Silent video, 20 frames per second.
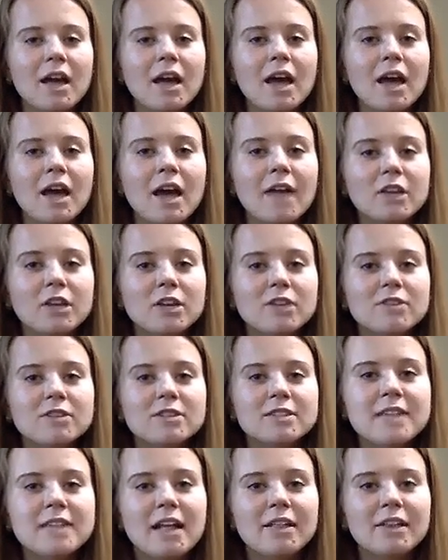and the
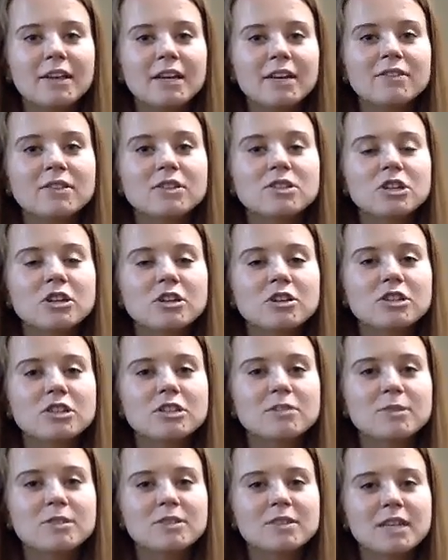universality of the
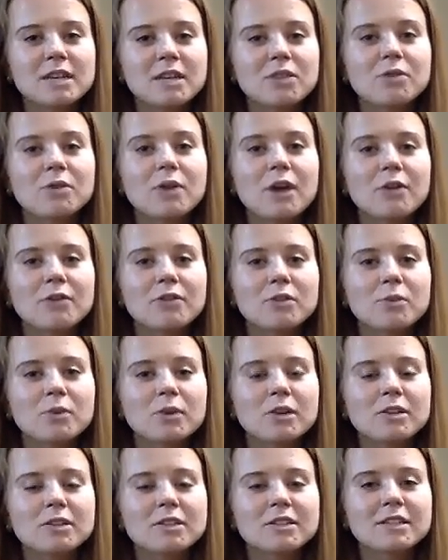church's music throughout the
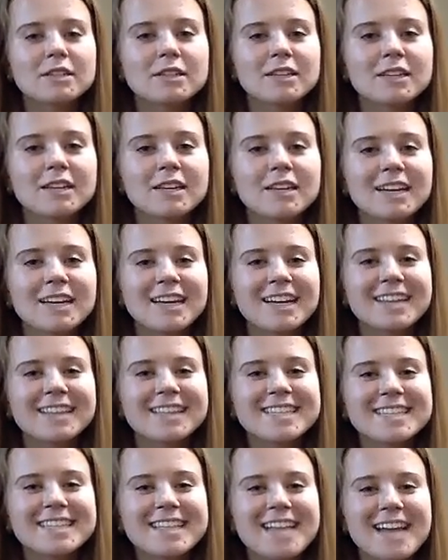world.
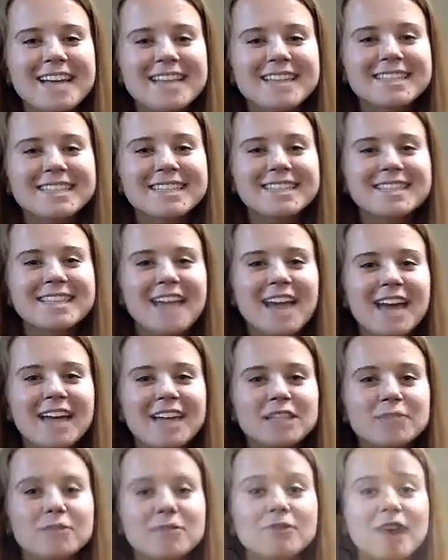This class is
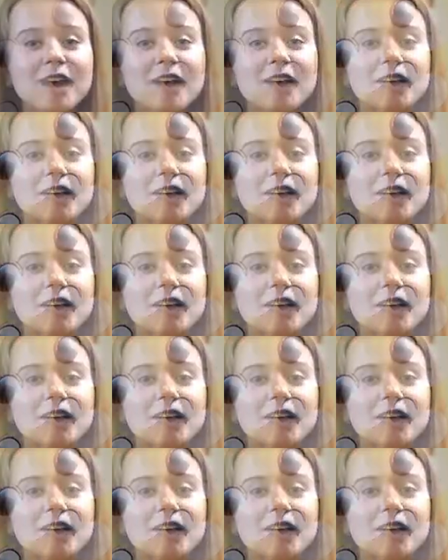designed to provide an